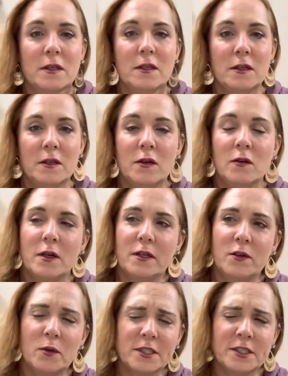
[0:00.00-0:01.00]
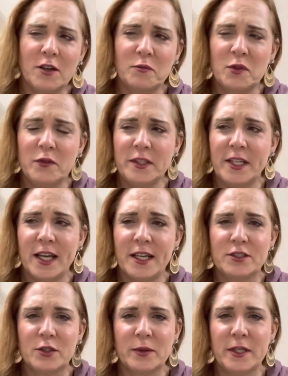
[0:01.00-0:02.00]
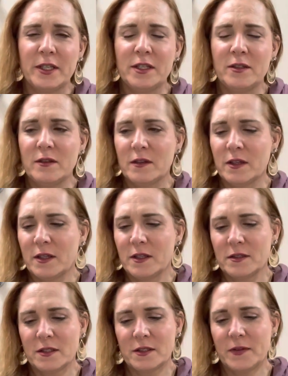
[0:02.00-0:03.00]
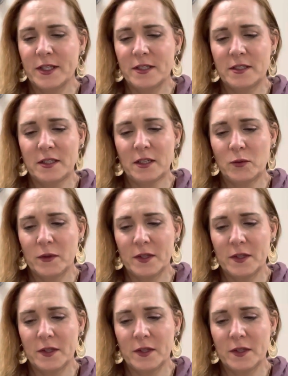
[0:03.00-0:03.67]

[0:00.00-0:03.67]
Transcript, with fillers: You know, have you watched that movie Tangerine there's this funny scene where